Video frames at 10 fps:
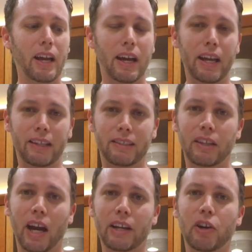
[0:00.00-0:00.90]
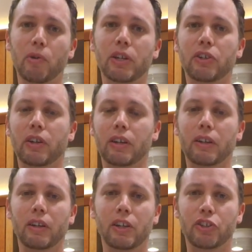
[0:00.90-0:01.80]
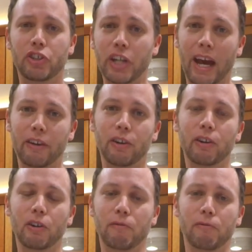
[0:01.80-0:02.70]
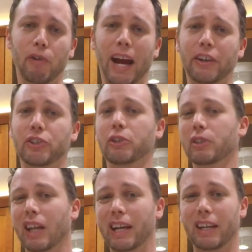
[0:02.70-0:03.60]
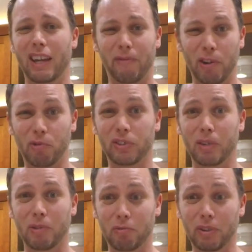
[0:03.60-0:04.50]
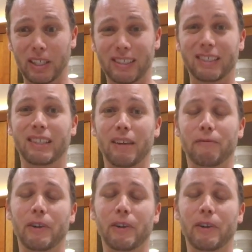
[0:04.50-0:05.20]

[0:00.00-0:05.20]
it's not going to shatter or fracture like if it were something really stiff